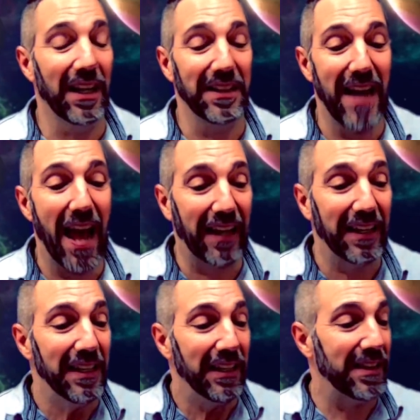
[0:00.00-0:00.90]
uh
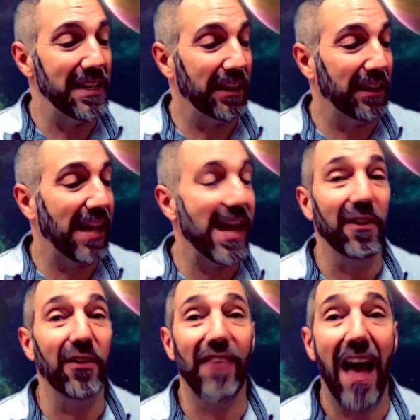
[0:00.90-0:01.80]
attack the, uh, the king
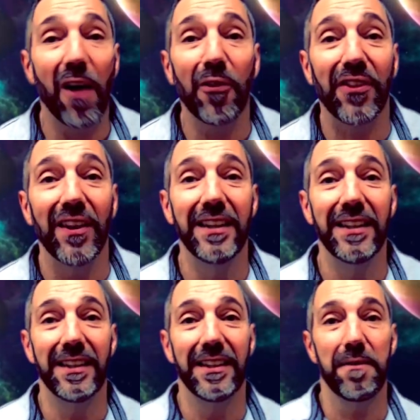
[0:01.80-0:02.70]
of the south?
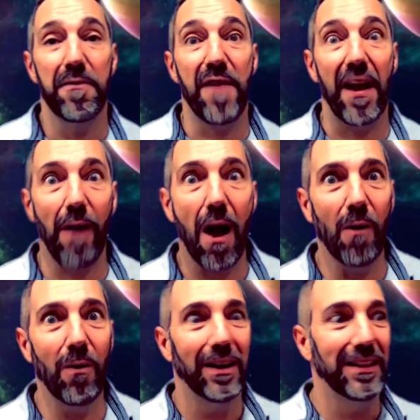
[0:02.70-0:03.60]

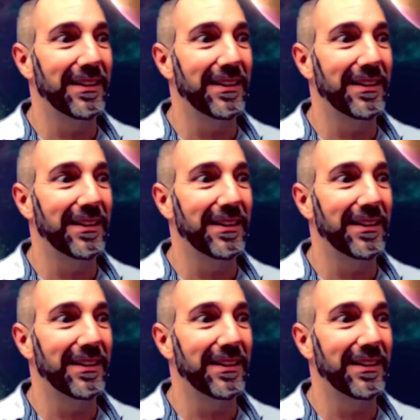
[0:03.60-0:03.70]
Pharaoh?